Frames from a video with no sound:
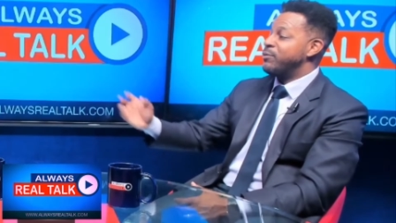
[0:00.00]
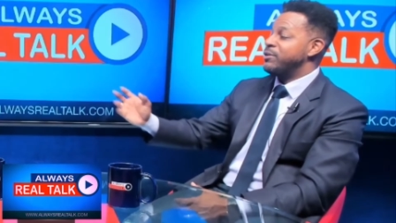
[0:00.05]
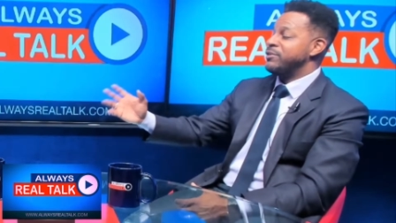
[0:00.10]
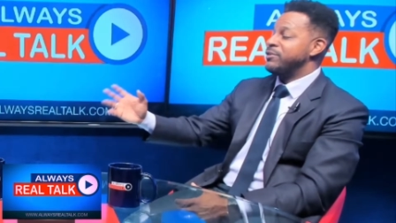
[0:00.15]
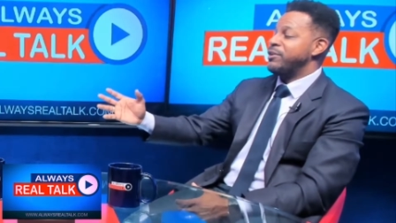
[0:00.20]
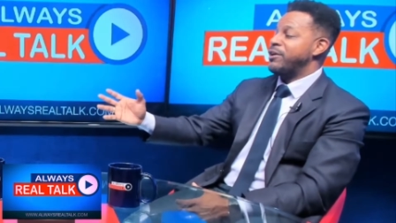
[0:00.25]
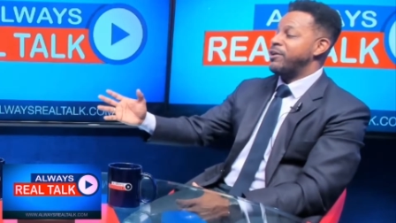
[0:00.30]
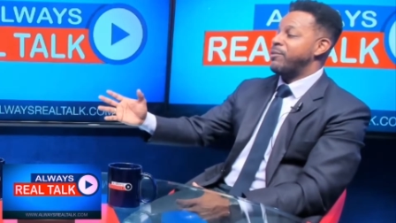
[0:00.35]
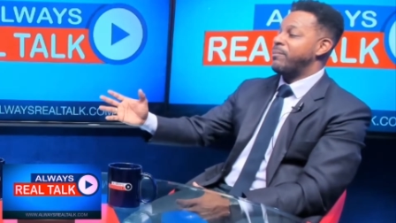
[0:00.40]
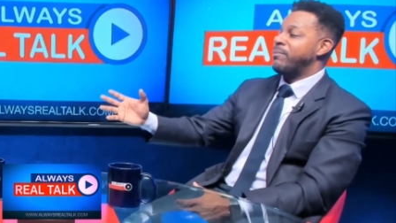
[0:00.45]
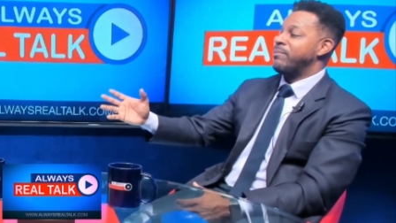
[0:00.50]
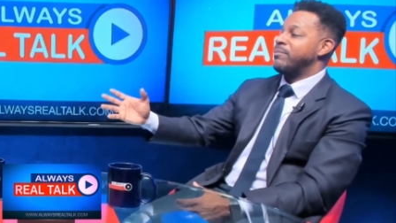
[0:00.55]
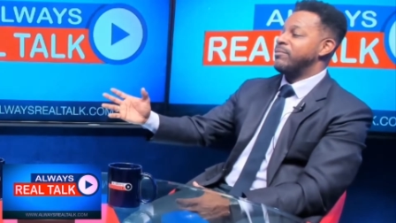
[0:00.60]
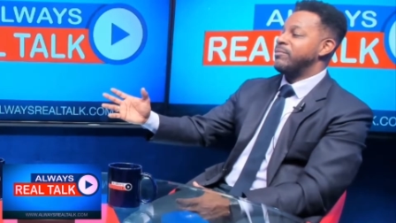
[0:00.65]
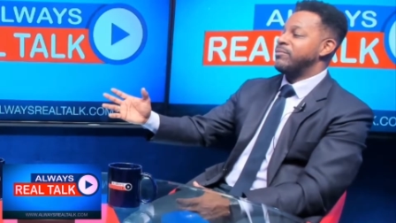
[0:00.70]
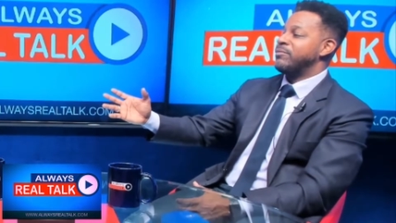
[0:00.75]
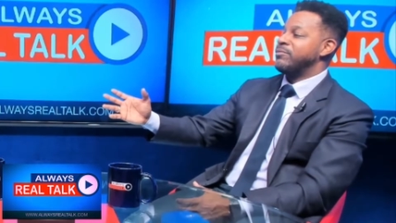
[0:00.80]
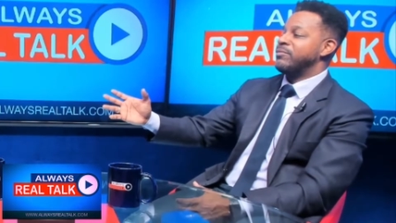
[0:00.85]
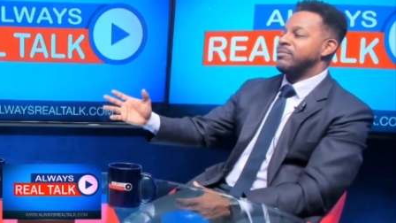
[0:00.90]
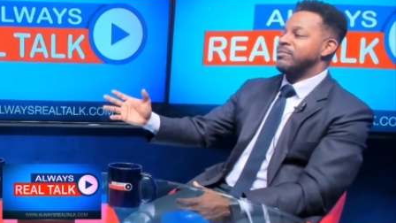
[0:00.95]
now,
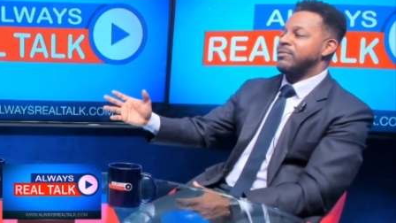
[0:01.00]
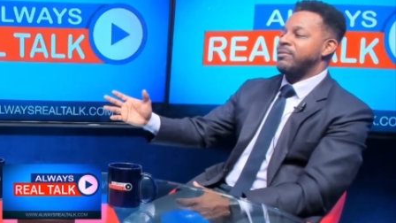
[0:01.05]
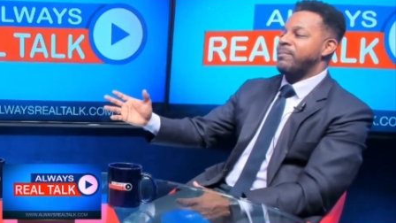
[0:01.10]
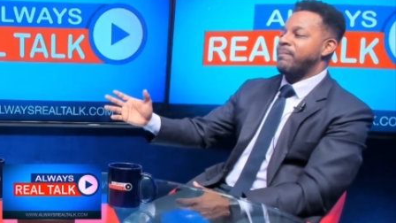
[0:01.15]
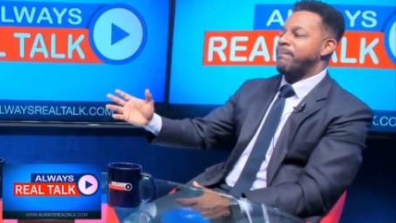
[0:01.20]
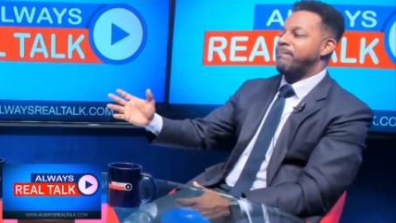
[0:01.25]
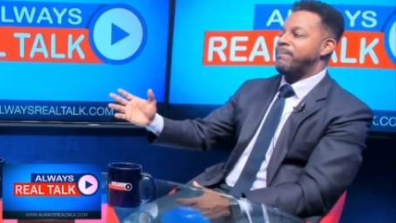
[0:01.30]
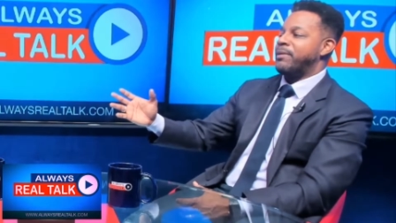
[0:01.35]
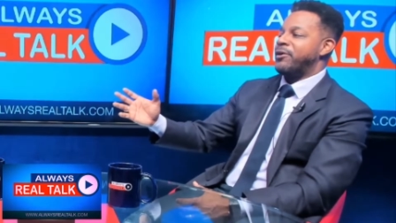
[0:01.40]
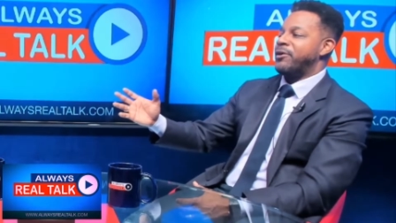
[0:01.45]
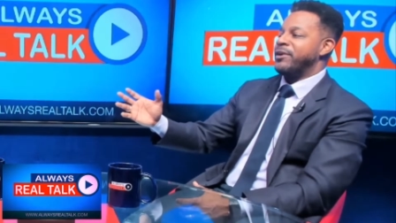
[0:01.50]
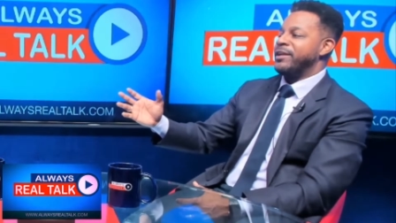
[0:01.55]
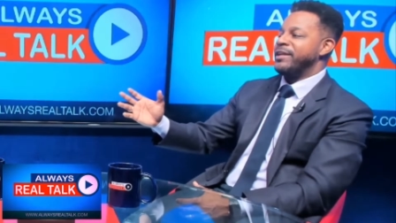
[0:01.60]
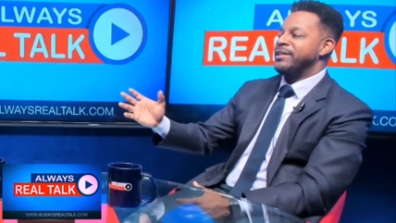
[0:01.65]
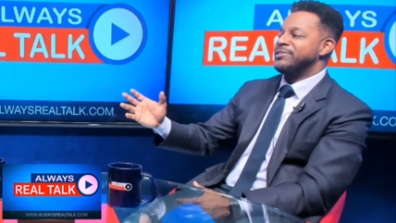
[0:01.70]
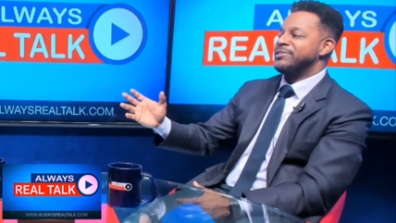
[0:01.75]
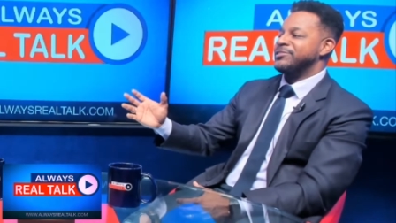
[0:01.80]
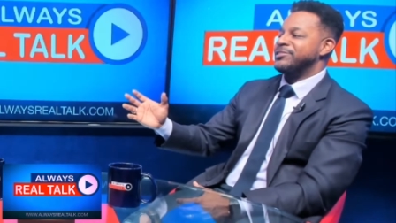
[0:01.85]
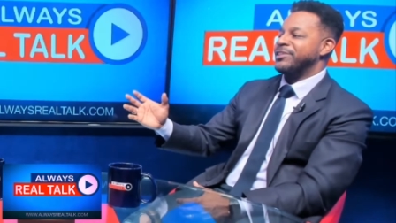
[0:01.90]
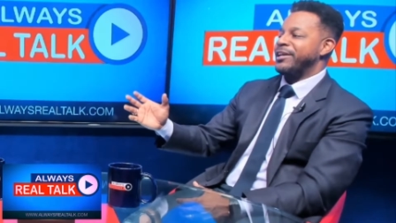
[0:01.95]
Bernie
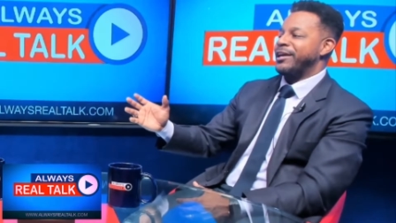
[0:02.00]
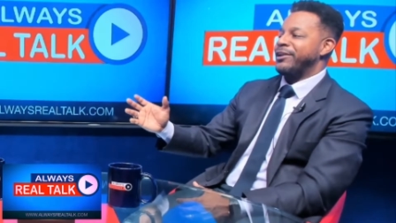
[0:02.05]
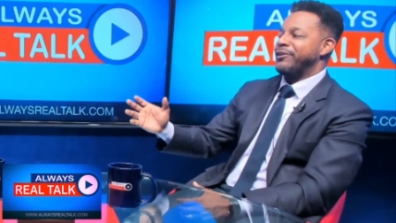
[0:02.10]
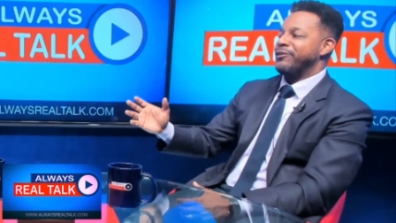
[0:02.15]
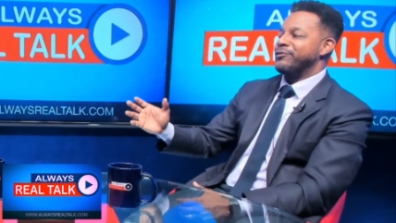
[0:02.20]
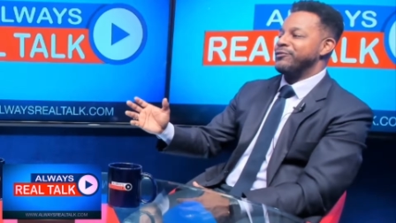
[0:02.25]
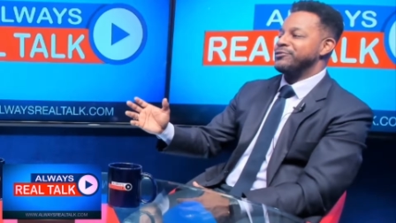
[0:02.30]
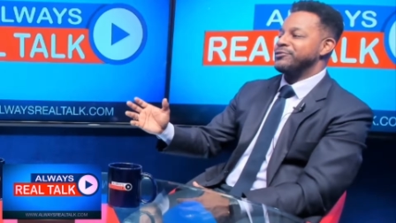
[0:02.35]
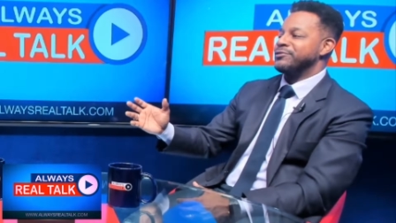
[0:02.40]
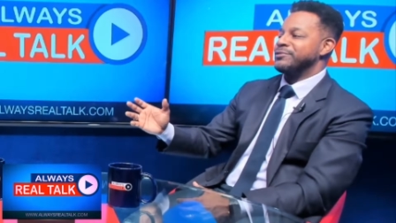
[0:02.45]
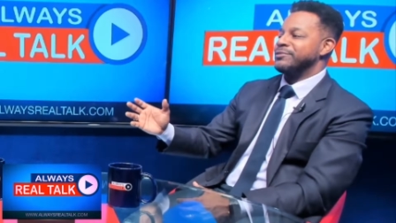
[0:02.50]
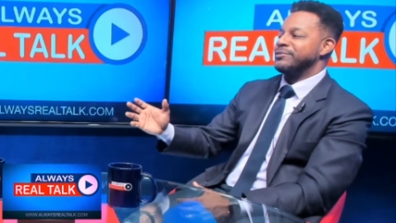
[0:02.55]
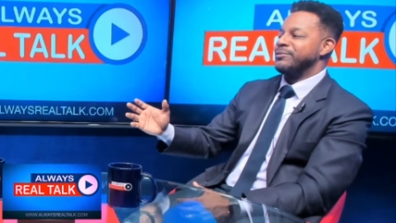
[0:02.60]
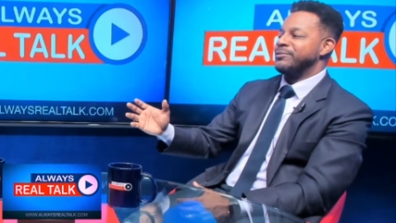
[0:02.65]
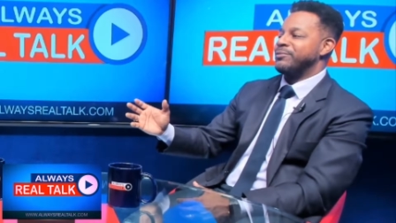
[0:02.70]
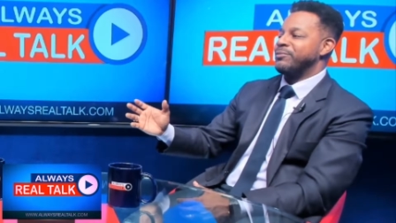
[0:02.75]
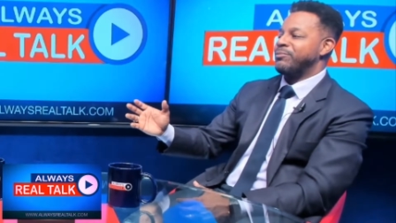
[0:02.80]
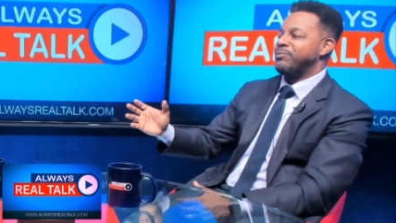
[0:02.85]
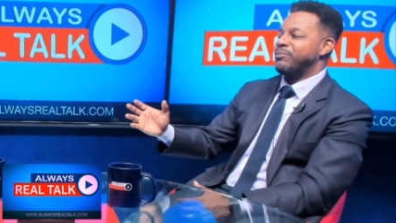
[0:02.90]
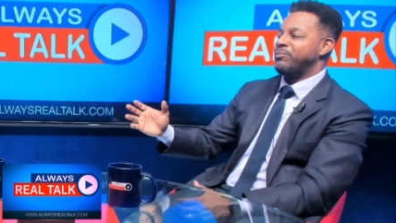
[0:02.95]
Sanders.
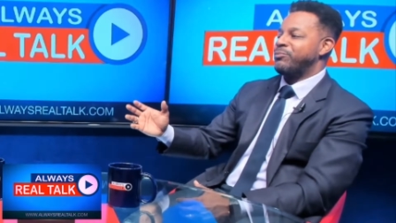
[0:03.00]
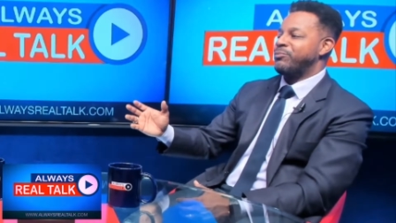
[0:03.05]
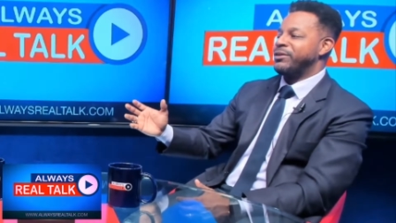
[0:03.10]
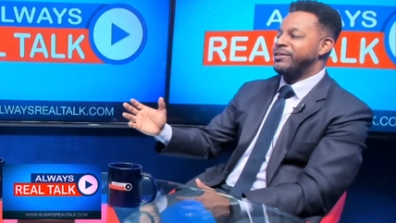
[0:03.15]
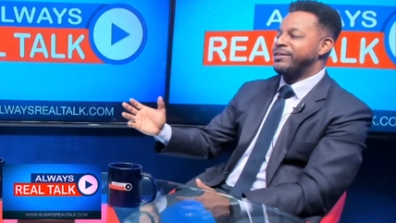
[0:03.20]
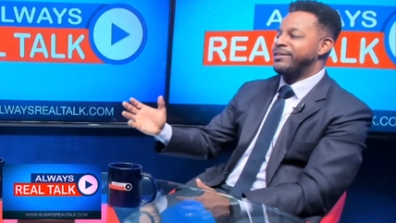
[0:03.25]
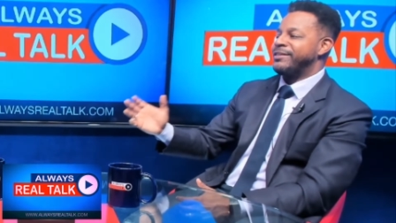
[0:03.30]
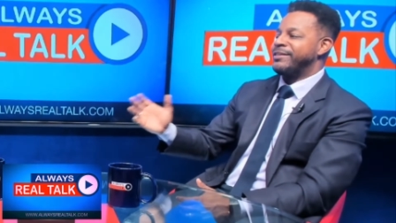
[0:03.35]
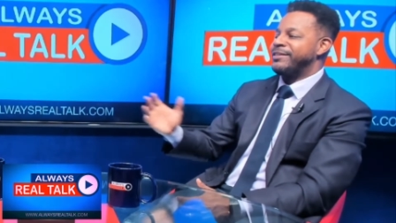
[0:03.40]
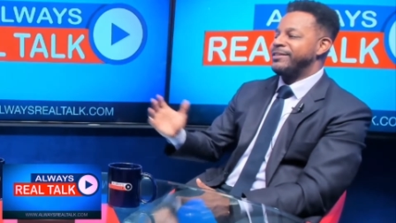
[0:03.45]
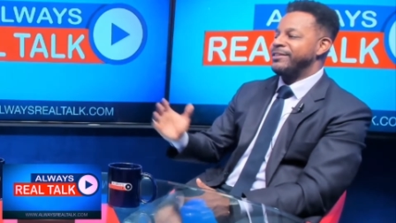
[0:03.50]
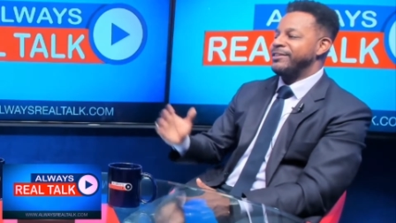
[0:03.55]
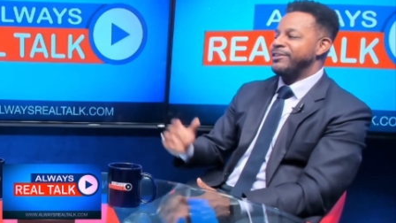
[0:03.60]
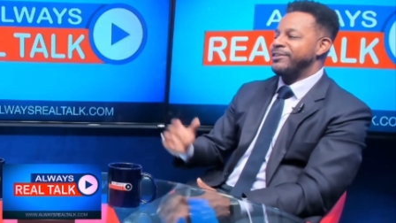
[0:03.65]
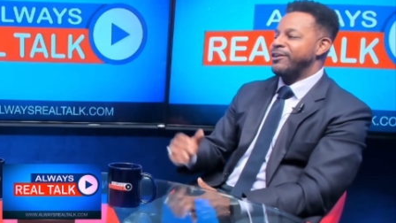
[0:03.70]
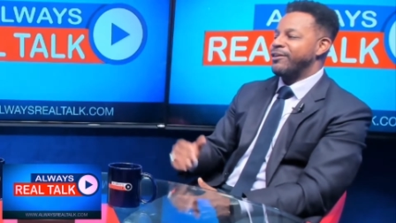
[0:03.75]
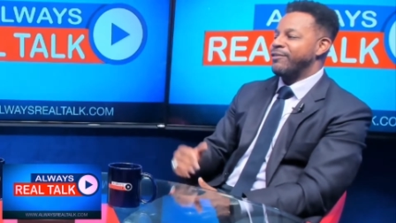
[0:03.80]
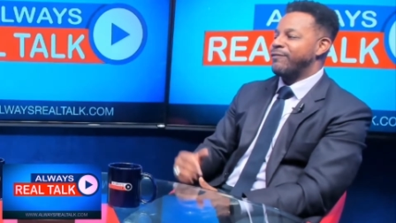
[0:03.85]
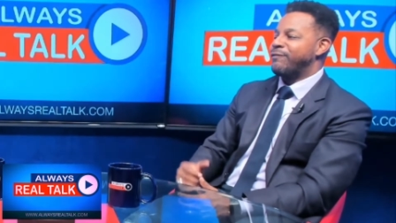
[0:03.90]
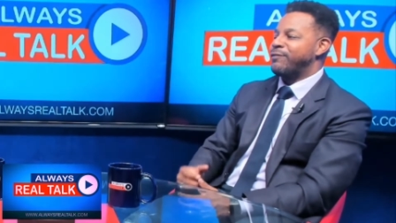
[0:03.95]
What do
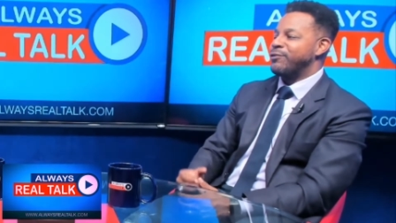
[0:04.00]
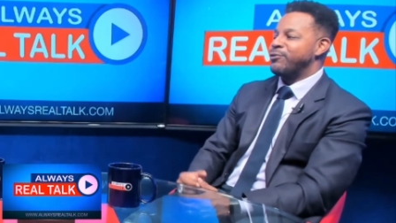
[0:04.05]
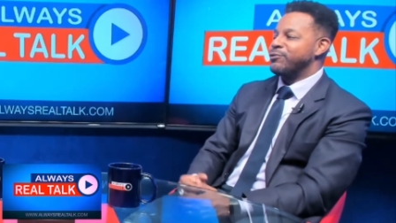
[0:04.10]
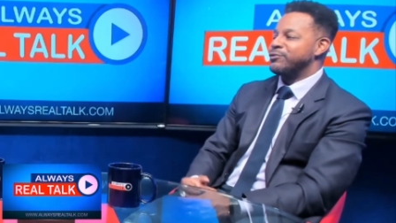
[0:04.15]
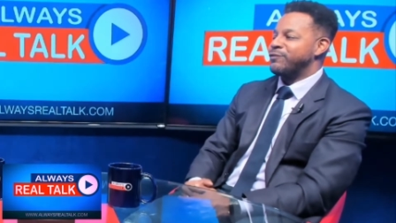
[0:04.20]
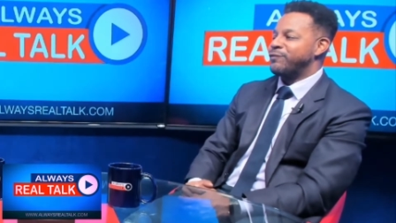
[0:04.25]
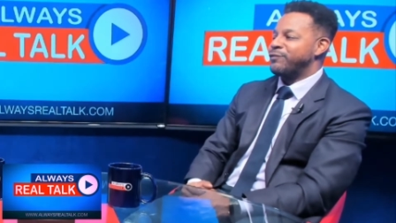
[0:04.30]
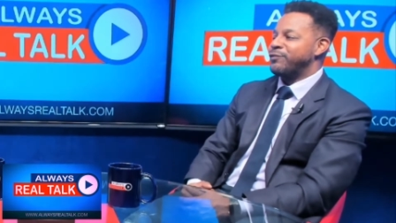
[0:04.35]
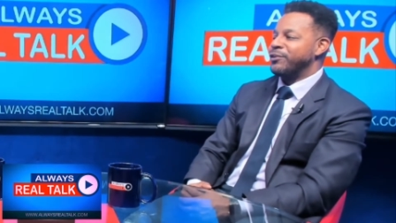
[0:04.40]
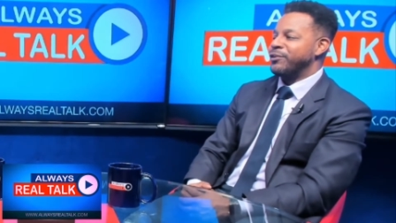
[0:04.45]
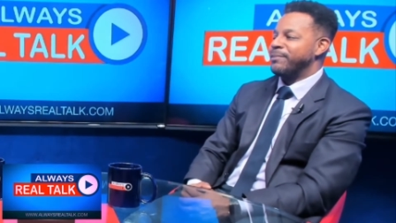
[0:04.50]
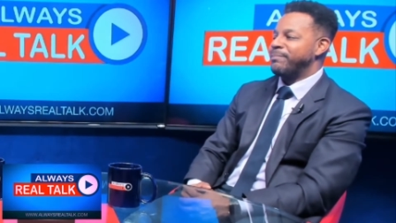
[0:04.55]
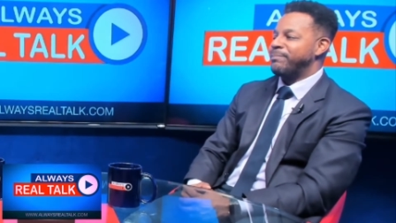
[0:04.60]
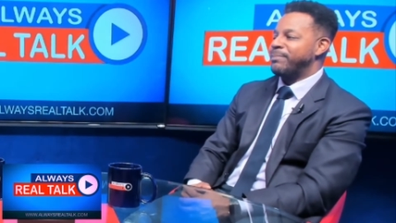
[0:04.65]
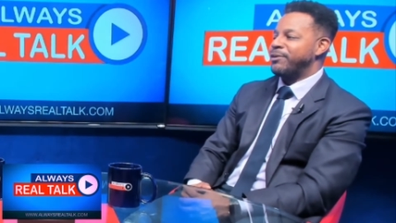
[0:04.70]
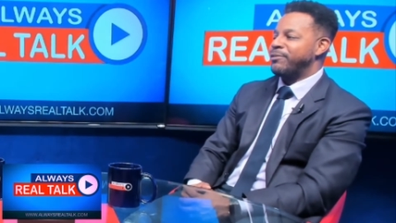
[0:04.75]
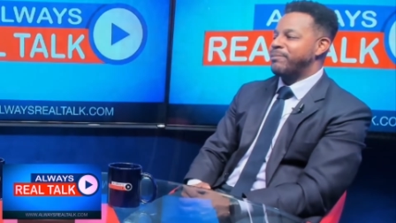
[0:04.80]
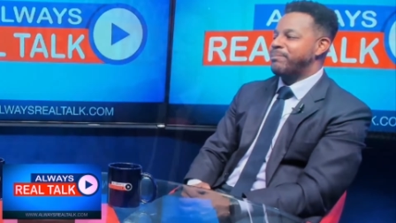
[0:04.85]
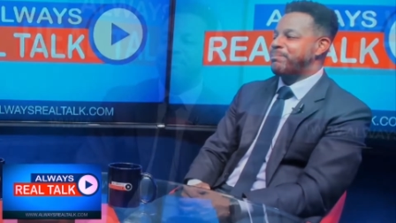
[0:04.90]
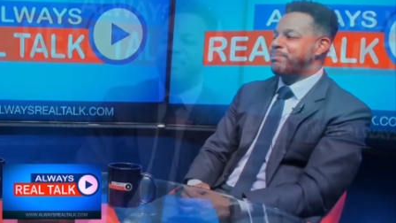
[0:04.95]
young folks feel
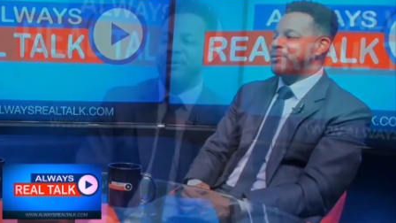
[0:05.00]
about Bernie?